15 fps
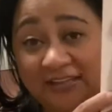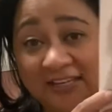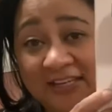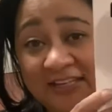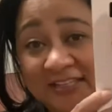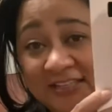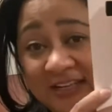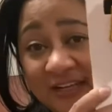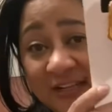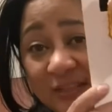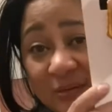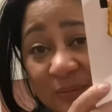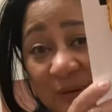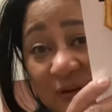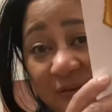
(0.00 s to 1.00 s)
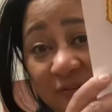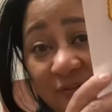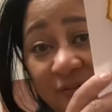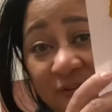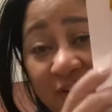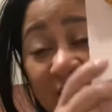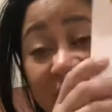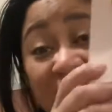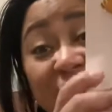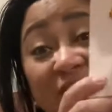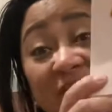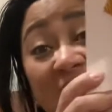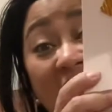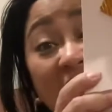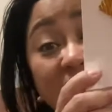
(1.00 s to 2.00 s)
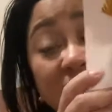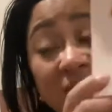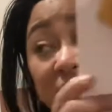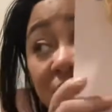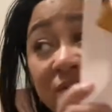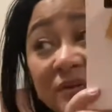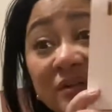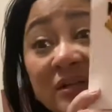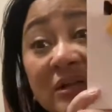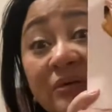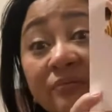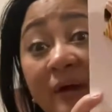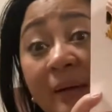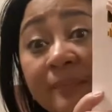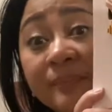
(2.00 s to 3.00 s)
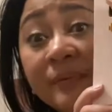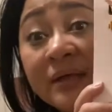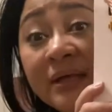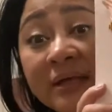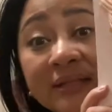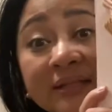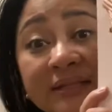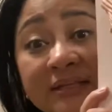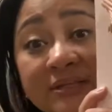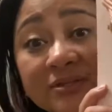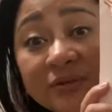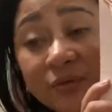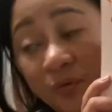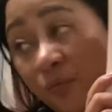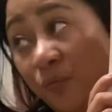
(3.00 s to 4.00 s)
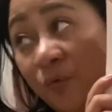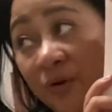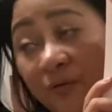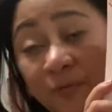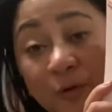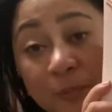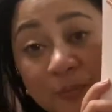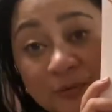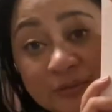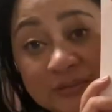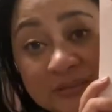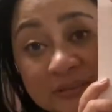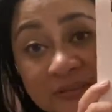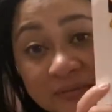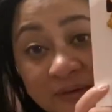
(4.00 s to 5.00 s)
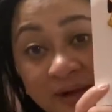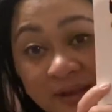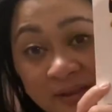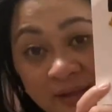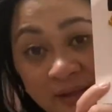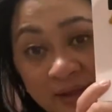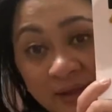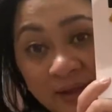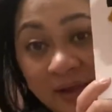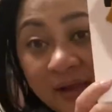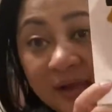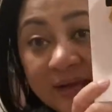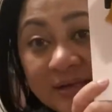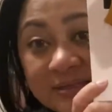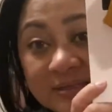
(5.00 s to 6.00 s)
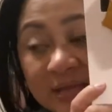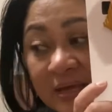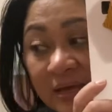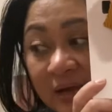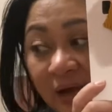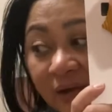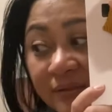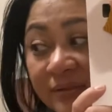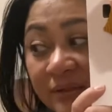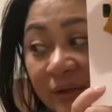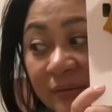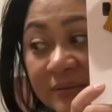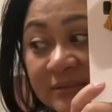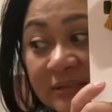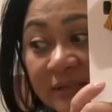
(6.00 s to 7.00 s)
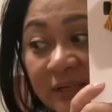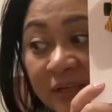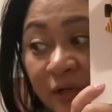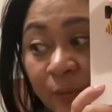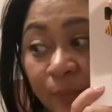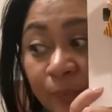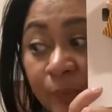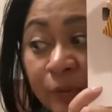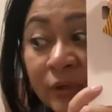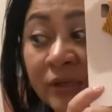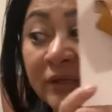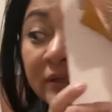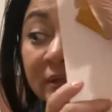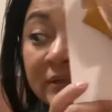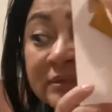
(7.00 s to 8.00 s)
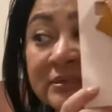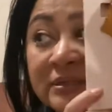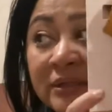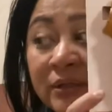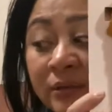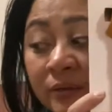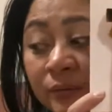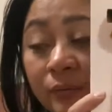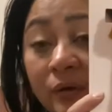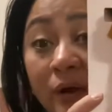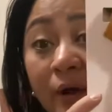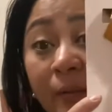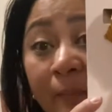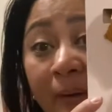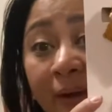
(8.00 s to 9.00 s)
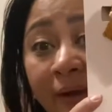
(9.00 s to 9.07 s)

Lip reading: this, and it's beautiful. And you can actually totally wrap this on one of your purses, right guys? Actually, I was thinking of putting this in on